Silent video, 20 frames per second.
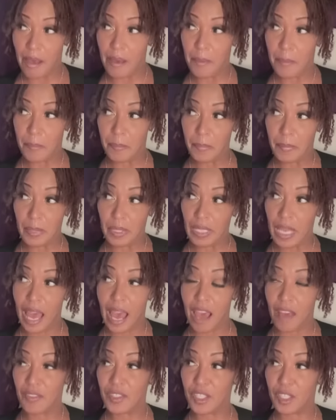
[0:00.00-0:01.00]

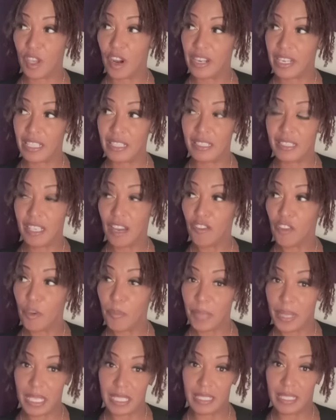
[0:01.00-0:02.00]
I've started
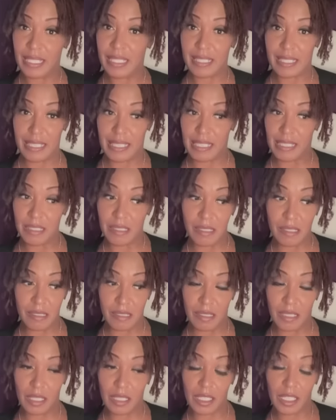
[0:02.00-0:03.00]
several
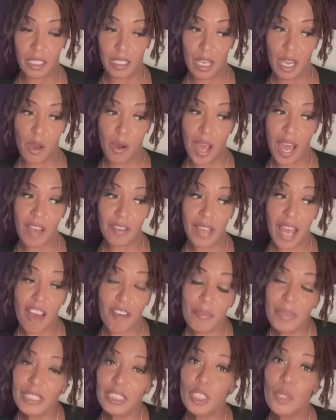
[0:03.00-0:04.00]
businesses, you know,
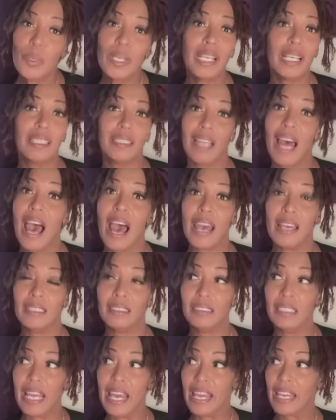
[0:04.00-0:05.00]
I've been doing a
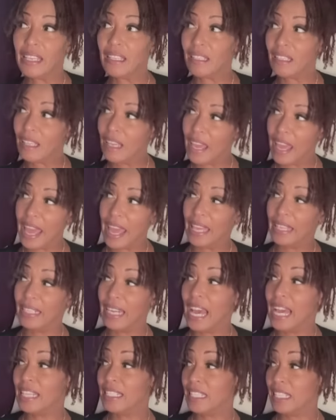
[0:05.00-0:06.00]
lot, like,
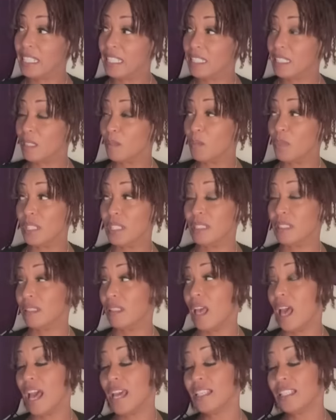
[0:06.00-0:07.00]
and I just
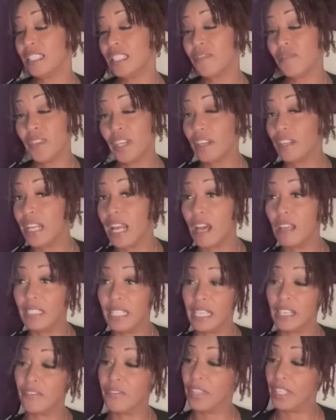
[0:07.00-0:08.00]
figured
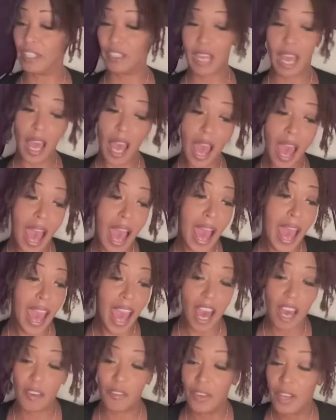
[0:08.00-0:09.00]
out, I
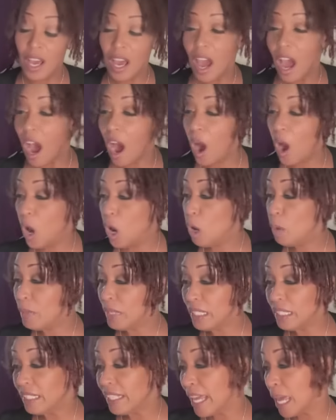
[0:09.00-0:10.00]
have a
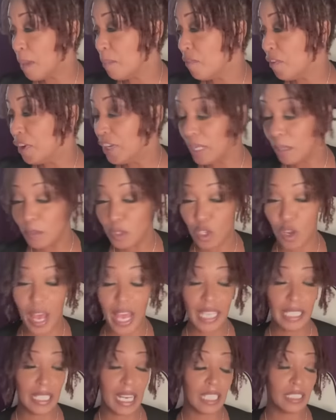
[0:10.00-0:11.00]
home in Cape Verde I'm
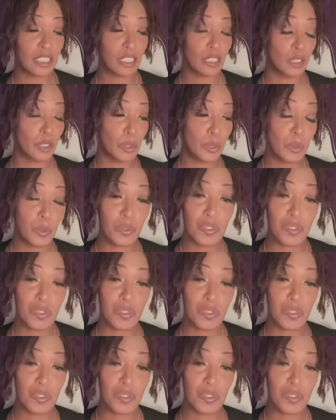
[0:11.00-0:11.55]
trying not to